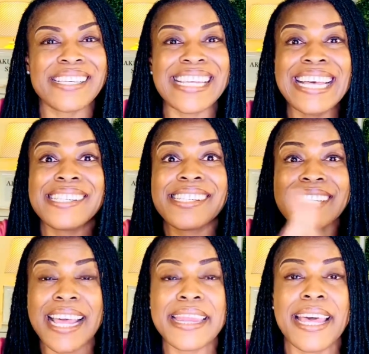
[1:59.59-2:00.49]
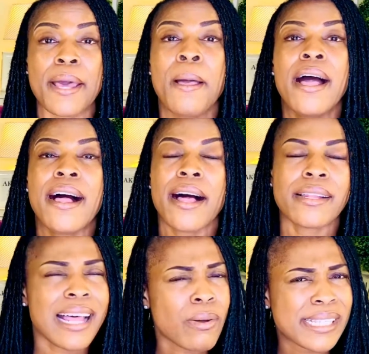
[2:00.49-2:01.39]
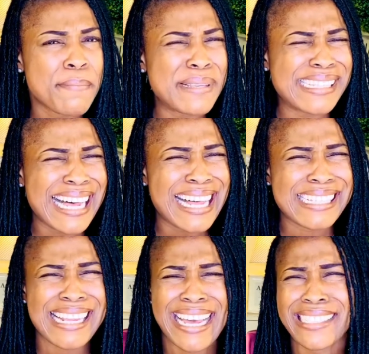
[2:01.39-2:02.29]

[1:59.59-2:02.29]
and sent the, that was a bizarre sight